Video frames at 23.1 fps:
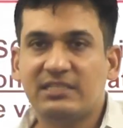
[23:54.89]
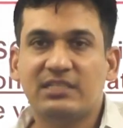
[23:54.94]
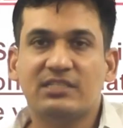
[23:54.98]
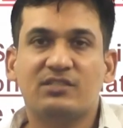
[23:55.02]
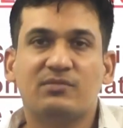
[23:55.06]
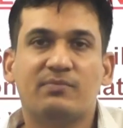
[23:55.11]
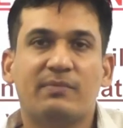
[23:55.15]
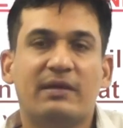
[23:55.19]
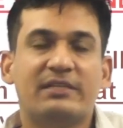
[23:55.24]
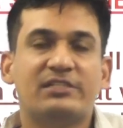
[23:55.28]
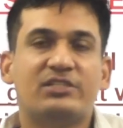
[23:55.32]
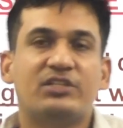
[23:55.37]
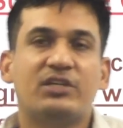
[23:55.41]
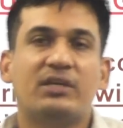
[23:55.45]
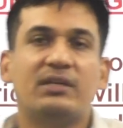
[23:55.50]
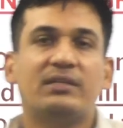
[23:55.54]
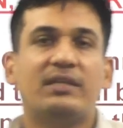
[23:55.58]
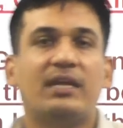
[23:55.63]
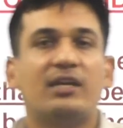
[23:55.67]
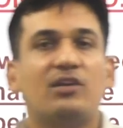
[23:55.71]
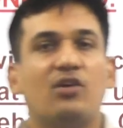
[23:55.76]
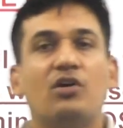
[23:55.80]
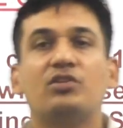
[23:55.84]
just
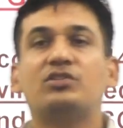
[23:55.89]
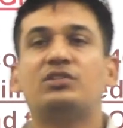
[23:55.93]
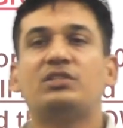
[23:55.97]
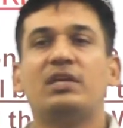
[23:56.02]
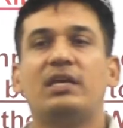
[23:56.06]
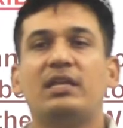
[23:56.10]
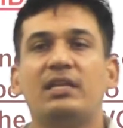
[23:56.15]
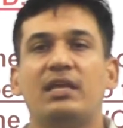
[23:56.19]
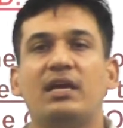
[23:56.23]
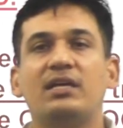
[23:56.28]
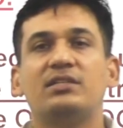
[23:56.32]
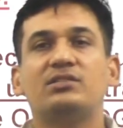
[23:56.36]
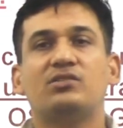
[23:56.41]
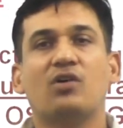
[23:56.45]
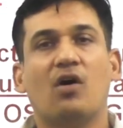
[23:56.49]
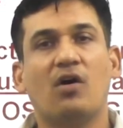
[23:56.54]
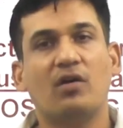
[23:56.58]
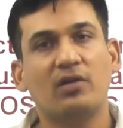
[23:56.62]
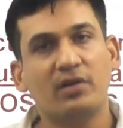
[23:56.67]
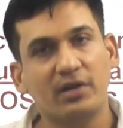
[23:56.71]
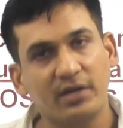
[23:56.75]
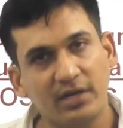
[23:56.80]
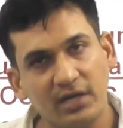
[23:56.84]
mentioned that Australia is
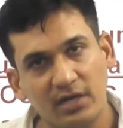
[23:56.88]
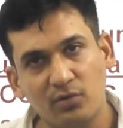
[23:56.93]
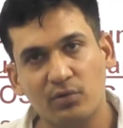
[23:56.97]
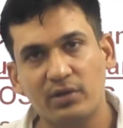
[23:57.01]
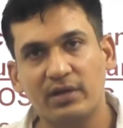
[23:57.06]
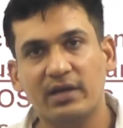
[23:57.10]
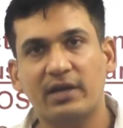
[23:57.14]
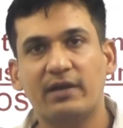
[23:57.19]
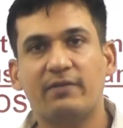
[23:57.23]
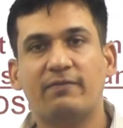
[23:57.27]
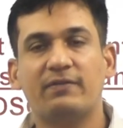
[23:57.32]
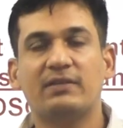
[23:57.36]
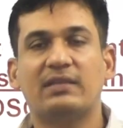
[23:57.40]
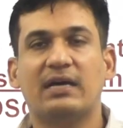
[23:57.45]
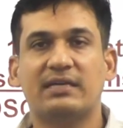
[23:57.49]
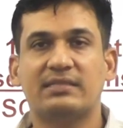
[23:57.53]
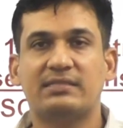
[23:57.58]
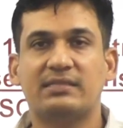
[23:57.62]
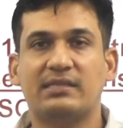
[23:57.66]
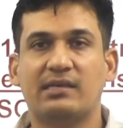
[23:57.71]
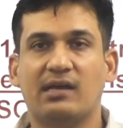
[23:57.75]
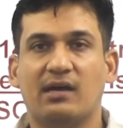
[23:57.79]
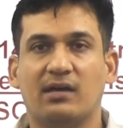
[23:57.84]
already doing it with
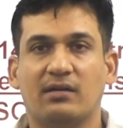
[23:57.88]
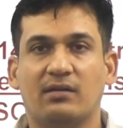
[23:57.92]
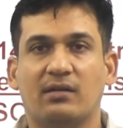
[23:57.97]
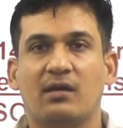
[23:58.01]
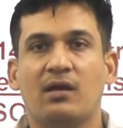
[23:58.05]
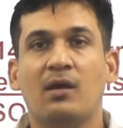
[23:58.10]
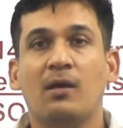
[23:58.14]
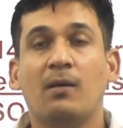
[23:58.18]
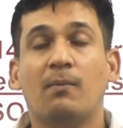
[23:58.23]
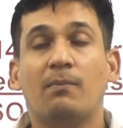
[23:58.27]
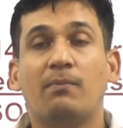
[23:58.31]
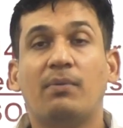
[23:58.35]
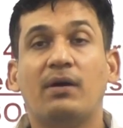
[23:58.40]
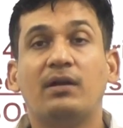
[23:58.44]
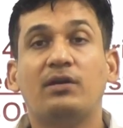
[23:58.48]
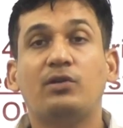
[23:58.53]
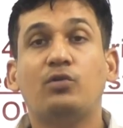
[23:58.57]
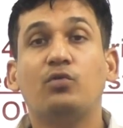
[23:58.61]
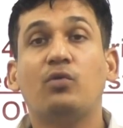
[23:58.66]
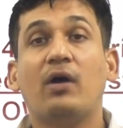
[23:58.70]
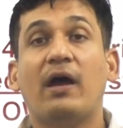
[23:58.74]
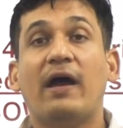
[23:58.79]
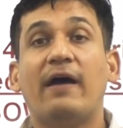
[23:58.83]
ASEAN,
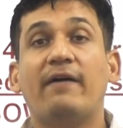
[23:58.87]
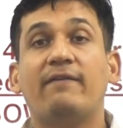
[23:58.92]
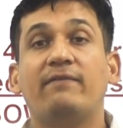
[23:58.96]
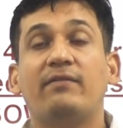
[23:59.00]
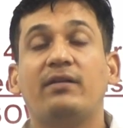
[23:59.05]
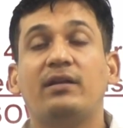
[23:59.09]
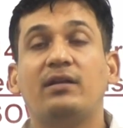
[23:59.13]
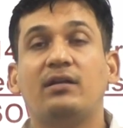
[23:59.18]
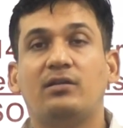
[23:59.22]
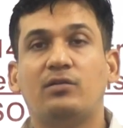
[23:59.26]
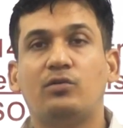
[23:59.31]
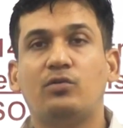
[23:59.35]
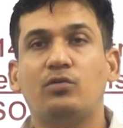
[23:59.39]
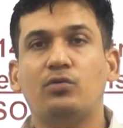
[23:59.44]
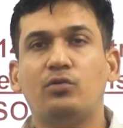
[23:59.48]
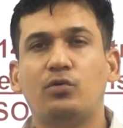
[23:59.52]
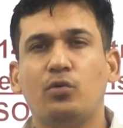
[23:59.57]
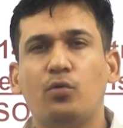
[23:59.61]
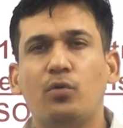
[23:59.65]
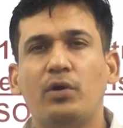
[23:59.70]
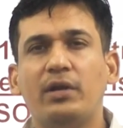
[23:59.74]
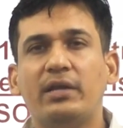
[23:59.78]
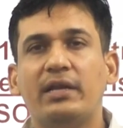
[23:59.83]
but to
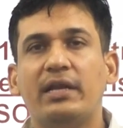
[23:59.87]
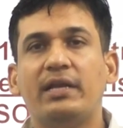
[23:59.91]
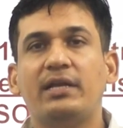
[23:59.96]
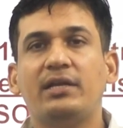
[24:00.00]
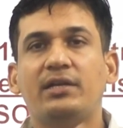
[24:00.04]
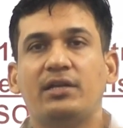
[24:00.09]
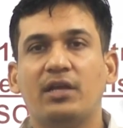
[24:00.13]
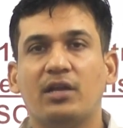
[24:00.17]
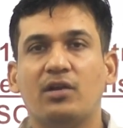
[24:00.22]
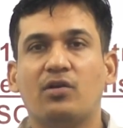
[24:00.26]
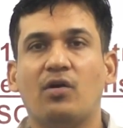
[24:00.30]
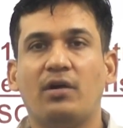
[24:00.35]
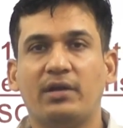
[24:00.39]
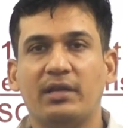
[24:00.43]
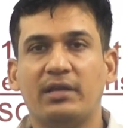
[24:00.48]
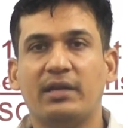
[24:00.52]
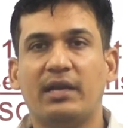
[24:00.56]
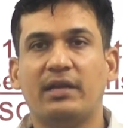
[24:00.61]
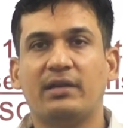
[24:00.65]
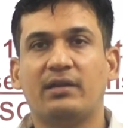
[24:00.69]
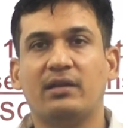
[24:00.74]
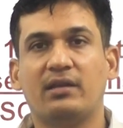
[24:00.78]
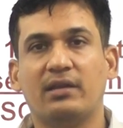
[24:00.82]
do it
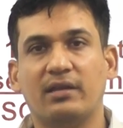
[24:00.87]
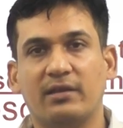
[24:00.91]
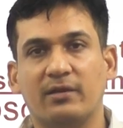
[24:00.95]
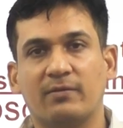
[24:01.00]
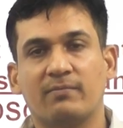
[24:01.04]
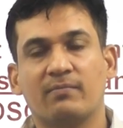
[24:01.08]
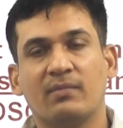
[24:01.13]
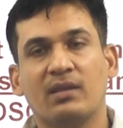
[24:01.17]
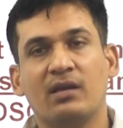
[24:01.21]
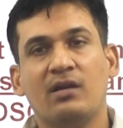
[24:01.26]
intercontinentally